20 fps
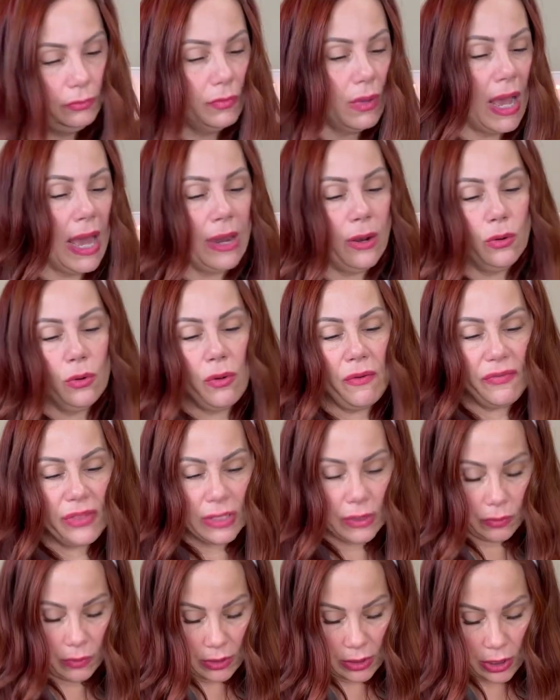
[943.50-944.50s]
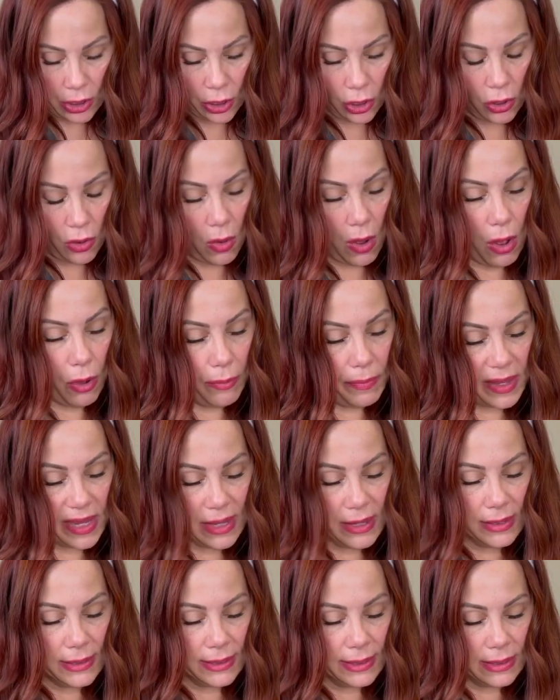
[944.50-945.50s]
I don't know if this one's going to go out
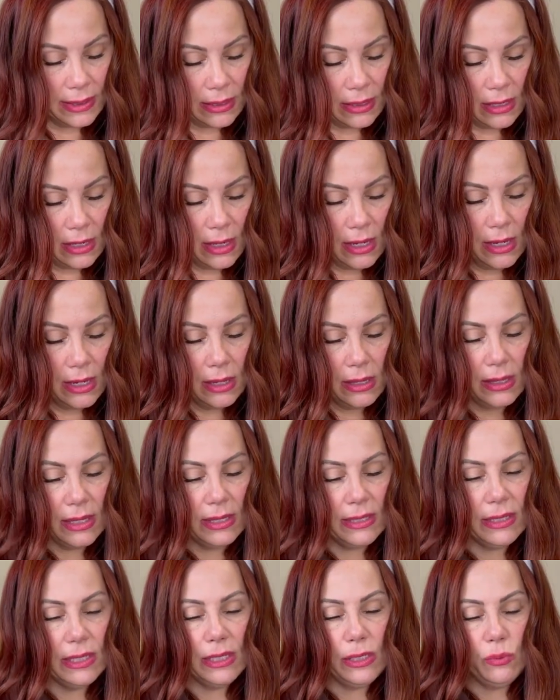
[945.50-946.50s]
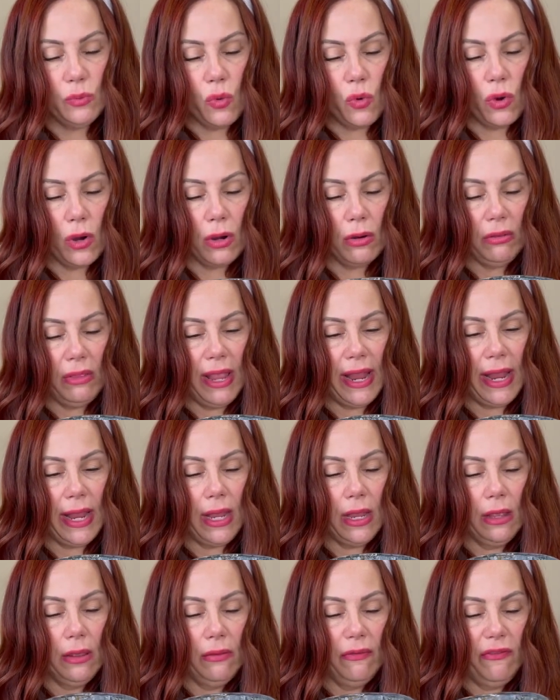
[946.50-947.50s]
because this is more
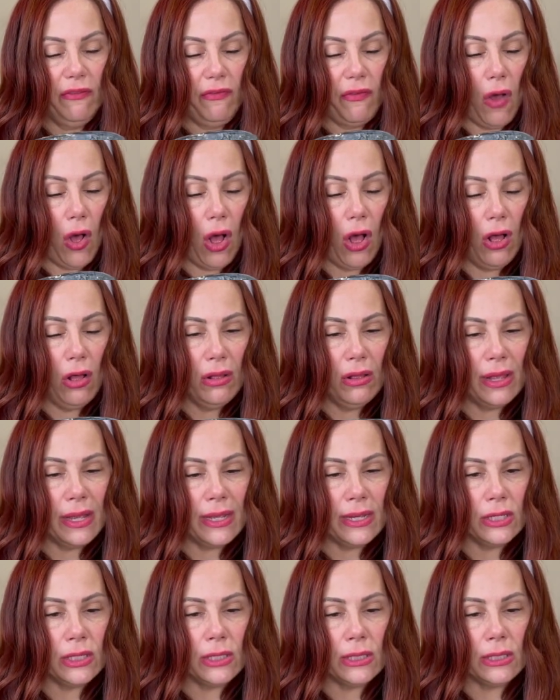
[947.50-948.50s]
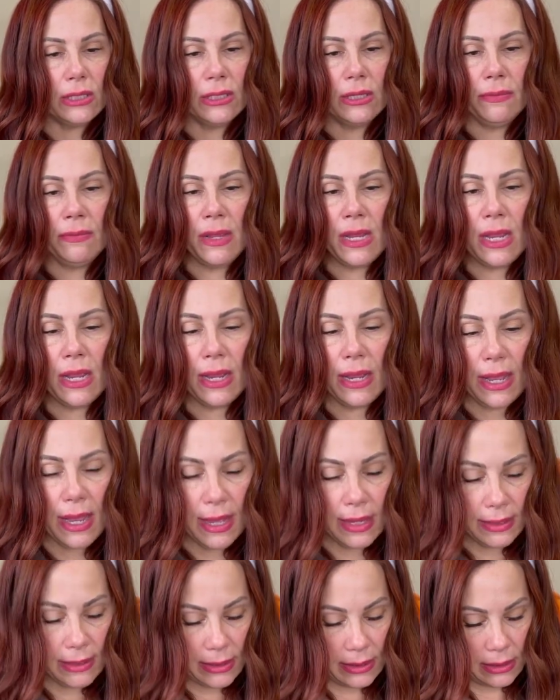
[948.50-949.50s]
like fall-ish to me, I
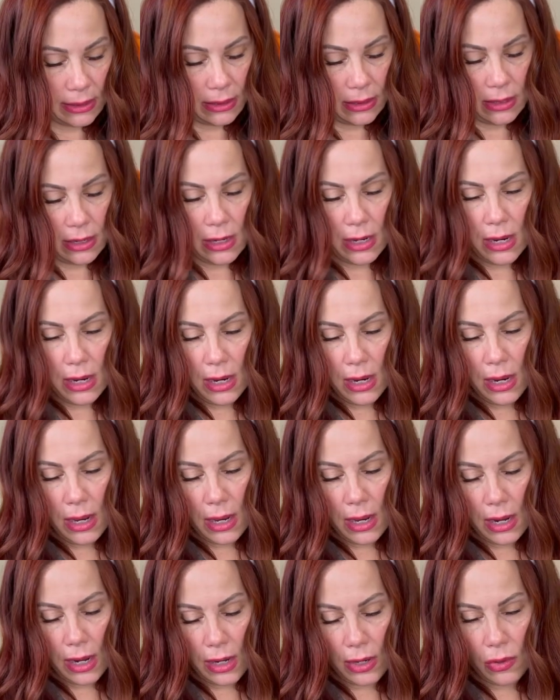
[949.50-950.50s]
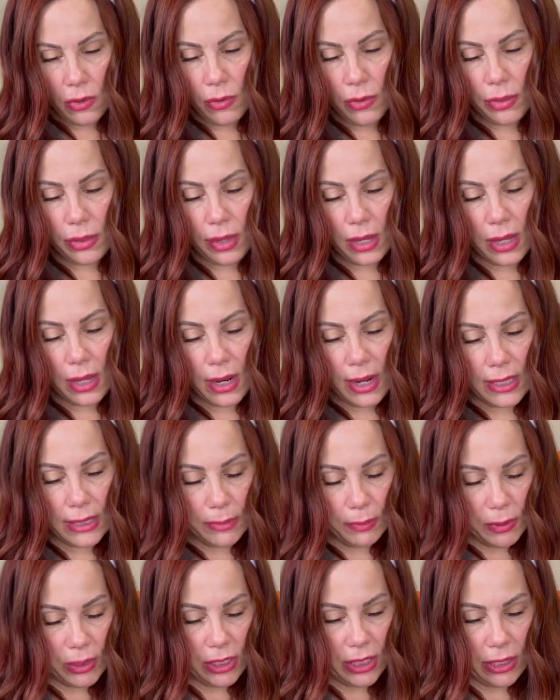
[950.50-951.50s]
guess. And I don't think it has a
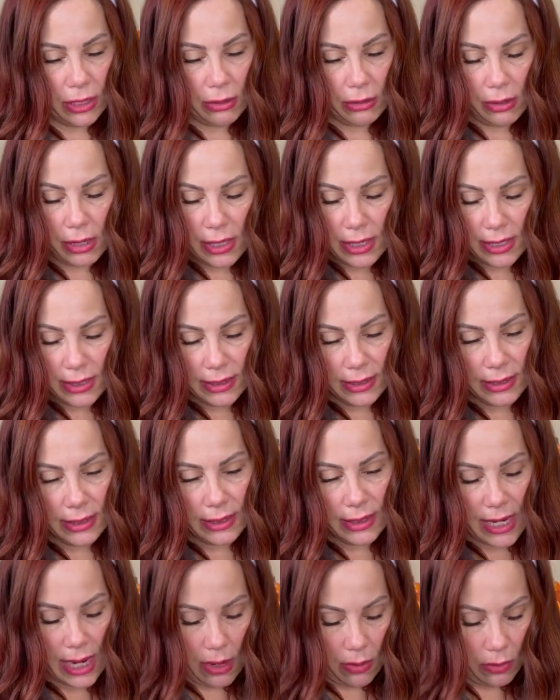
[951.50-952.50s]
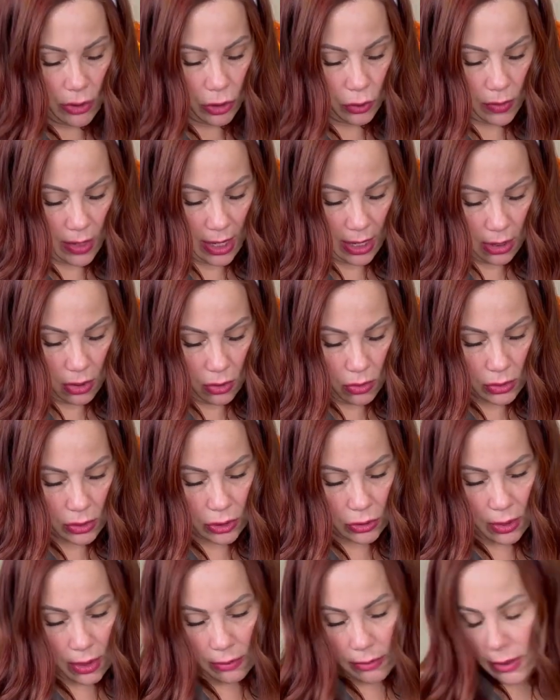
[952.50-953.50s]
particular, it doesn't say which way it goes.
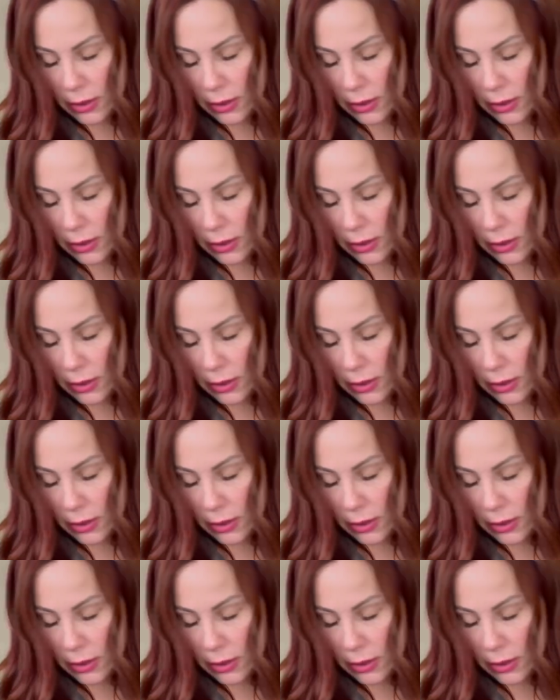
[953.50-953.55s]
So I would